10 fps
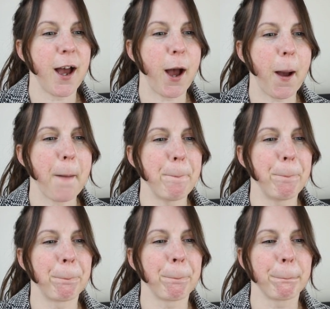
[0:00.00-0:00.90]

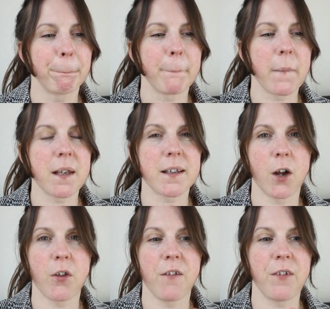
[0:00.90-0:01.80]
so
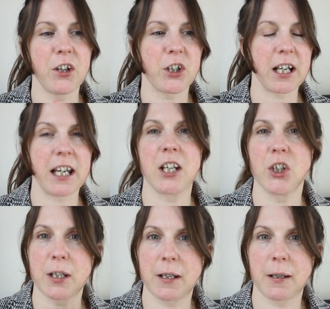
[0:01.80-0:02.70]
that eventually he can
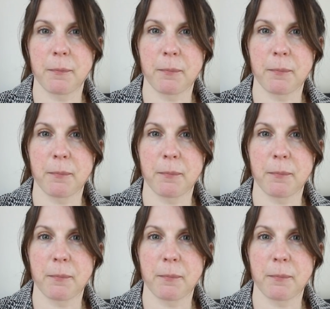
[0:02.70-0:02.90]
just